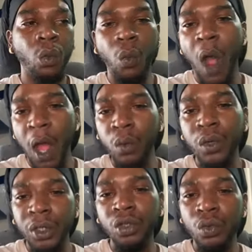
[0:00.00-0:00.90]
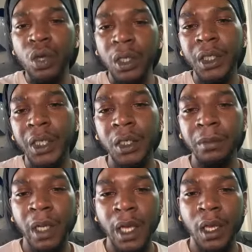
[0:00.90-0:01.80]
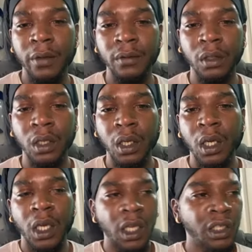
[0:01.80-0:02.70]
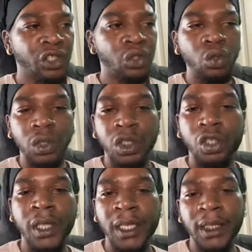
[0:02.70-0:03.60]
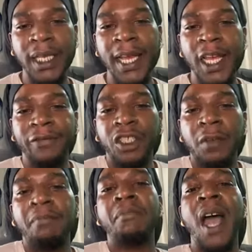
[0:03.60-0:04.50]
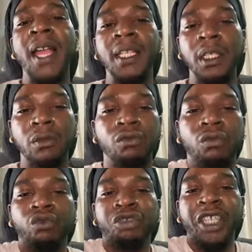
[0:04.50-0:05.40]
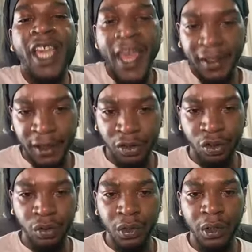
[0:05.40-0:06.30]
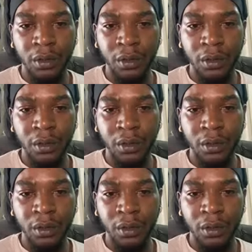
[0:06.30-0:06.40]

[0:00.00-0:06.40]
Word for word: Why wouldn't you want to hear them laugh? As soon as they laughed, your body reacted to it.